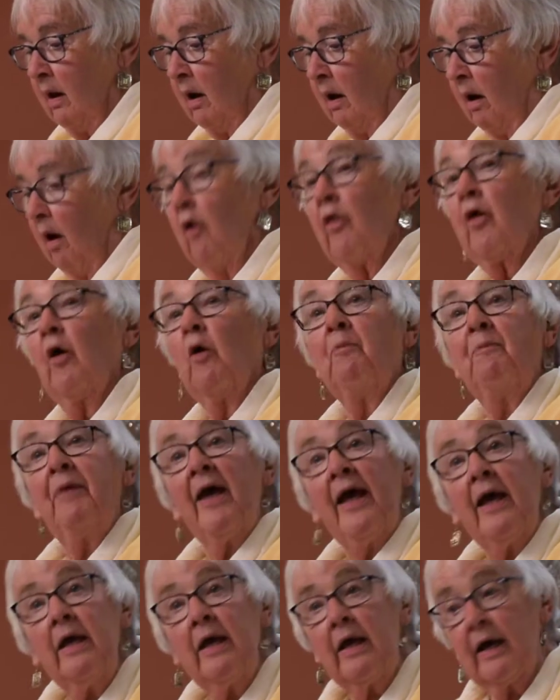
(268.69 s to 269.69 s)
Although
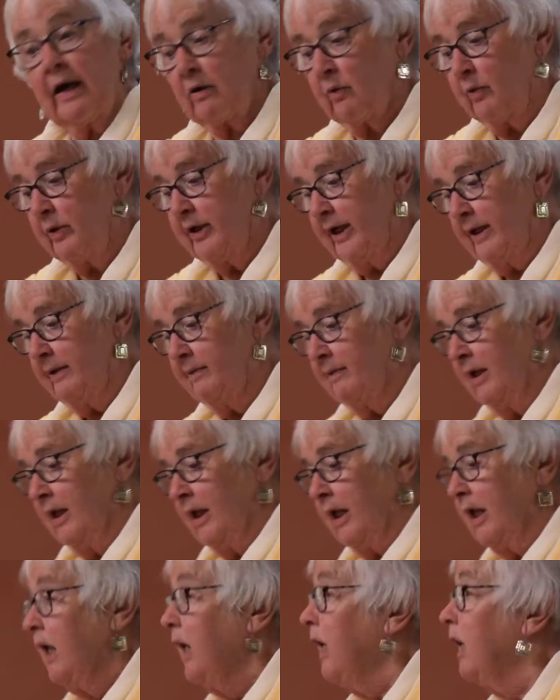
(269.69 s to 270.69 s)
pay equity,
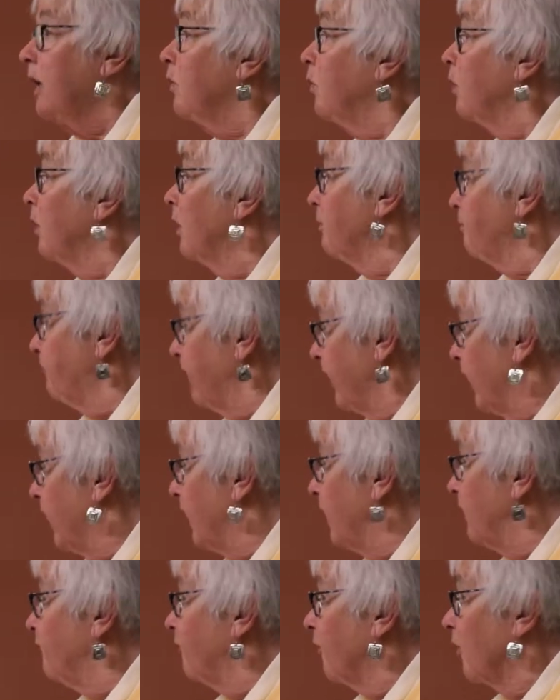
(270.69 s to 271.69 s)
equal
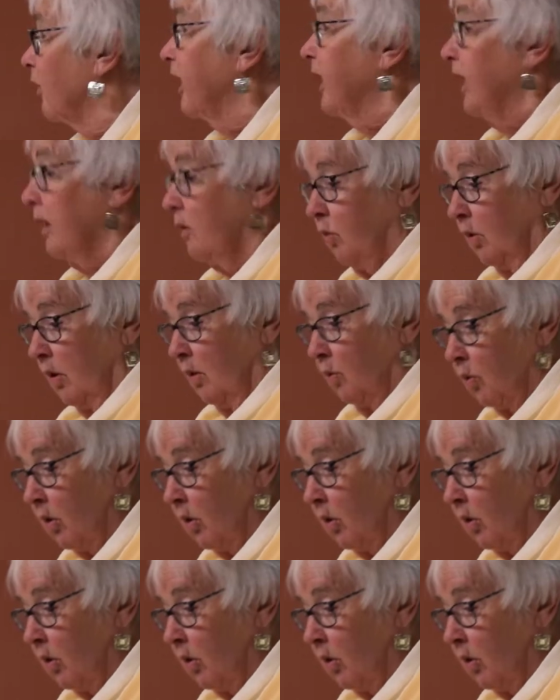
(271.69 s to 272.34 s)
pay for equal